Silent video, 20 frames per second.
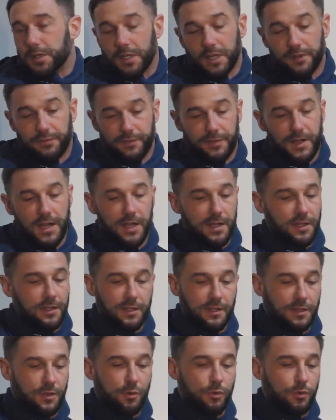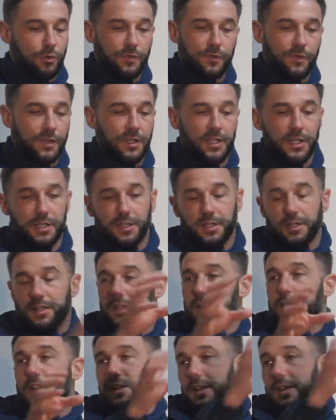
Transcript: And if that goes from here to there